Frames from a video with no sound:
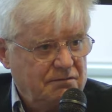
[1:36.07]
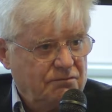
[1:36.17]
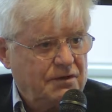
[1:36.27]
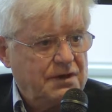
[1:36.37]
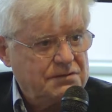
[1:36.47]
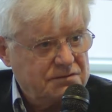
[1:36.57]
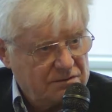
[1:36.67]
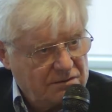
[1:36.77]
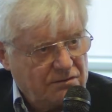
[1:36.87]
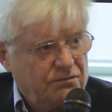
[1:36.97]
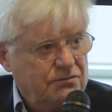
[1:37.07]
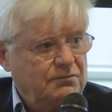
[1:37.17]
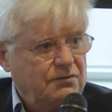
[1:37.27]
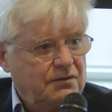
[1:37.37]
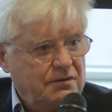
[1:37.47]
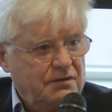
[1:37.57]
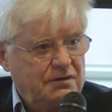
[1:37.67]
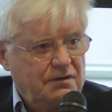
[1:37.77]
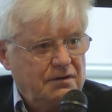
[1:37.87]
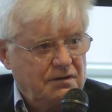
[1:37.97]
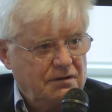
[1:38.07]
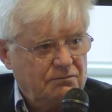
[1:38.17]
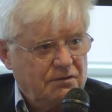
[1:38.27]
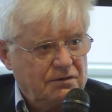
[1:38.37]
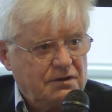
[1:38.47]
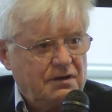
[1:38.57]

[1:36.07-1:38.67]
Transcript: What is the Holodomor and what